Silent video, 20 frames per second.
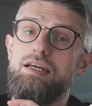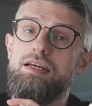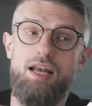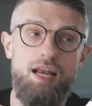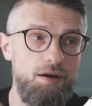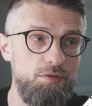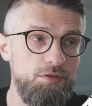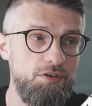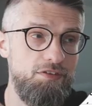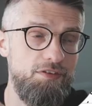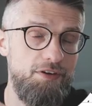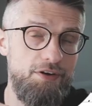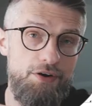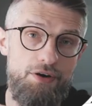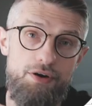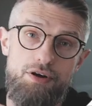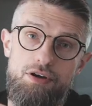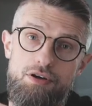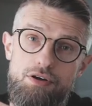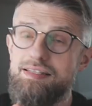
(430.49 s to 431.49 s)

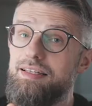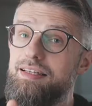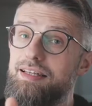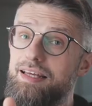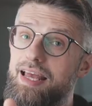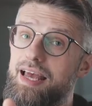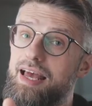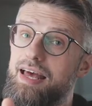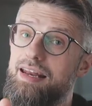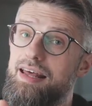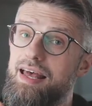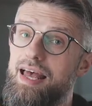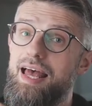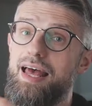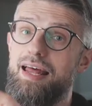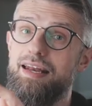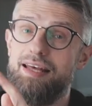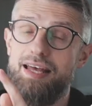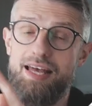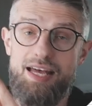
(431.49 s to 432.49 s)
Cloudflare CDN and